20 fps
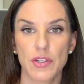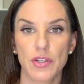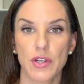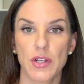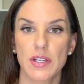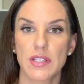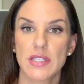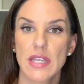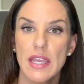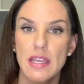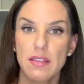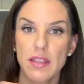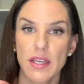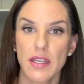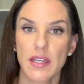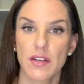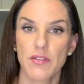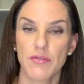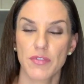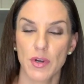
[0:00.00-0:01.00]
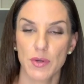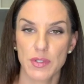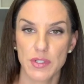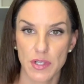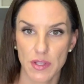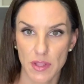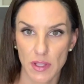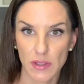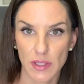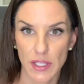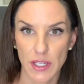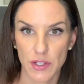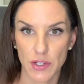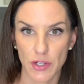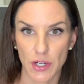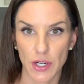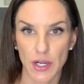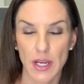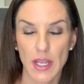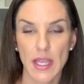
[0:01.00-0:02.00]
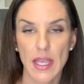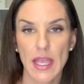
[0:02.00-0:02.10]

And you're going to take that info to the lender,